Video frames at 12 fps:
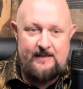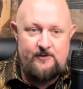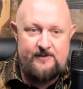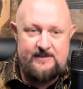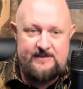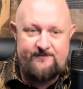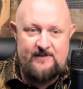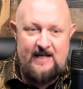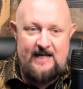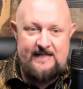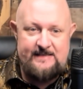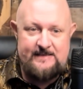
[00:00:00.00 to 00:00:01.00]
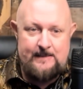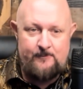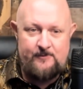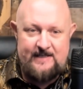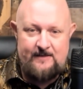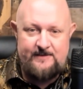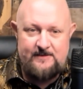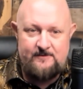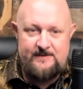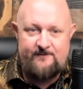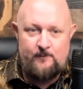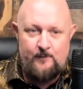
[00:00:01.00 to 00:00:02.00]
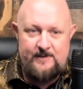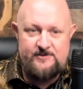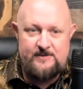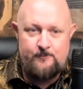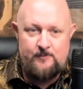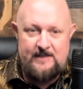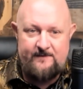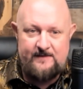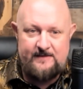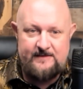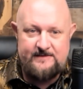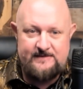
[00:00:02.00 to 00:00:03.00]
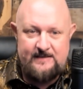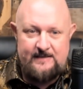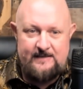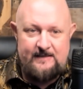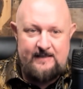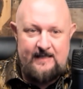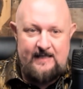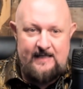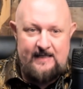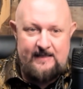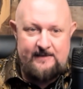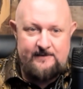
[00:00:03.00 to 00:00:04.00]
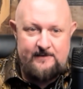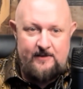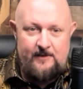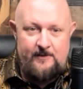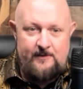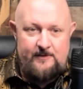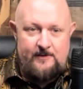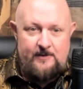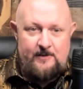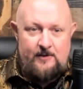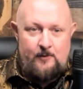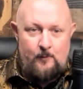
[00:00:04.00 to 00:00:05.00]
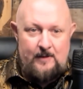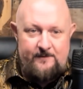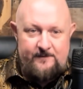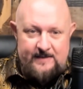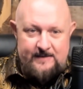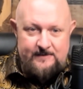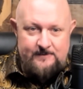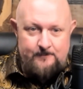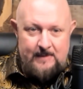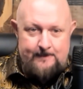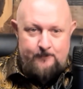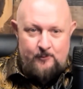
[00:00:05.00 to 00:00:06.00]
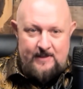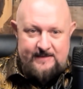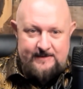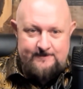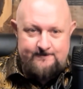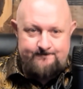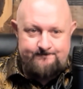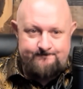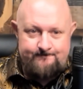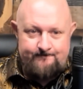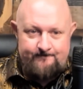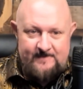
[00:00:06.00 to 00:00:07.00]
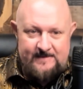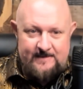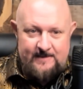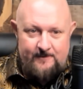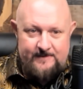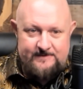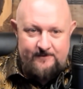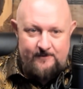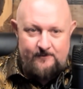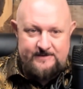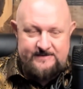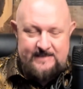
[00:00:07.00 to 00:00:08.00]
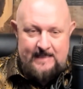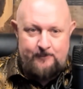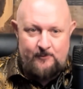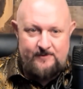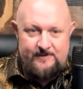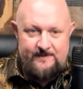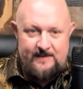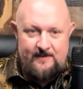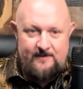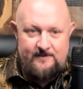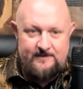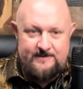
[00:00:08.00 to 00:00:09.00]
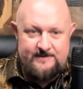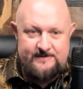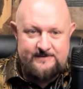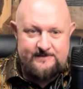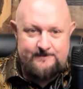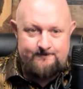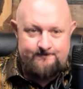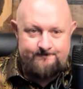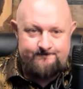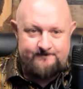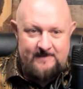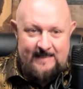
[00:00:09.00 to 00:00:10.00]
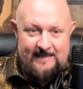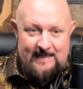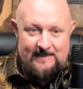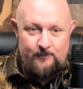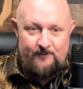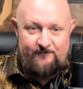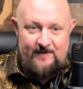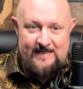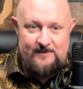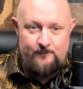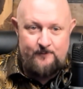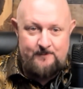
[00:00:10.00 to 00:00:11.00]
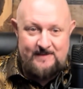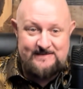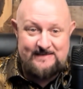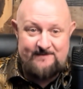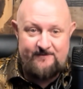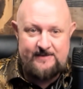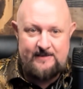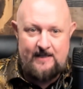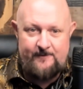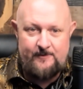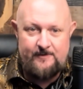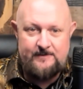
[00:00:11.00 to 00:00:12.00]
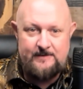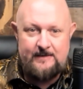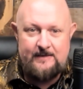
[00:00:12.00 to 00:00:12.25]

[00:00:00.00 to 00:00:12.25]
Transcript: You'll get a different ID number down here, different ways you can break things. And what thing may break it? The little example in there is I got into a fight with my significant other.